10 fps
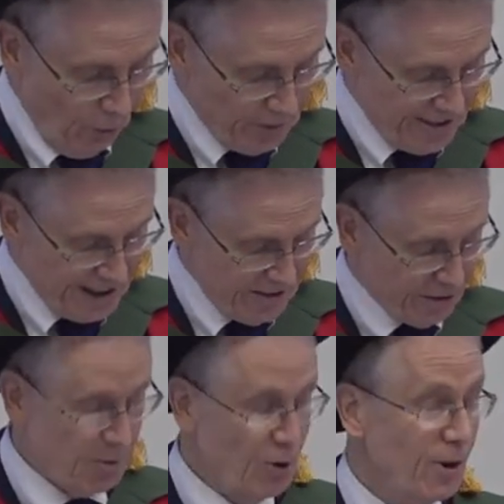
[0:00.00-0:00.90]
we hope the City of
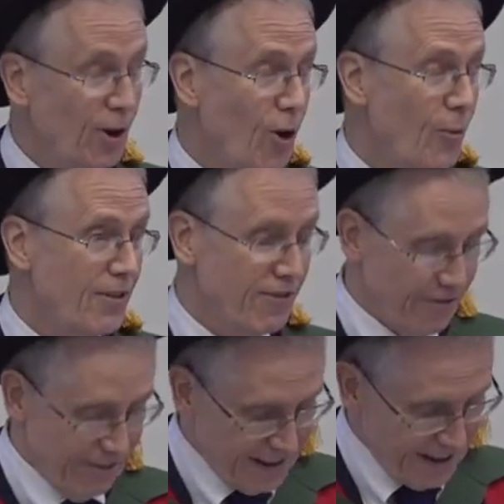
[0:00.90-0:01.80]
Liverpool will always
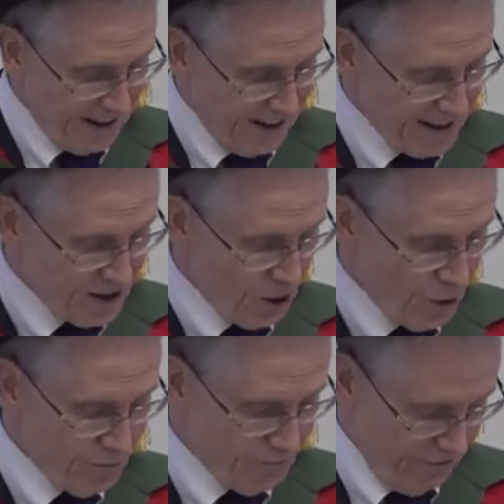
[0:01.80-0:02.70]
feel like
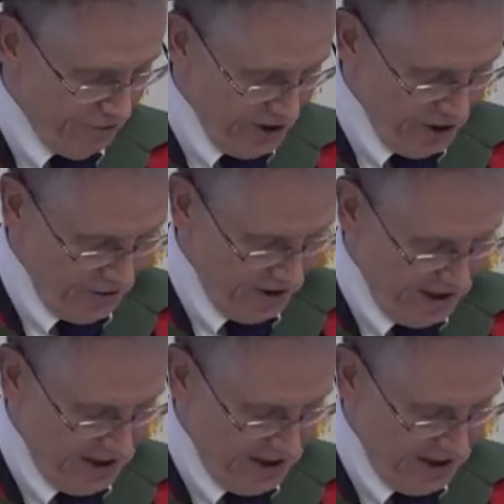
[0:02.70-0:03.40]
home for you.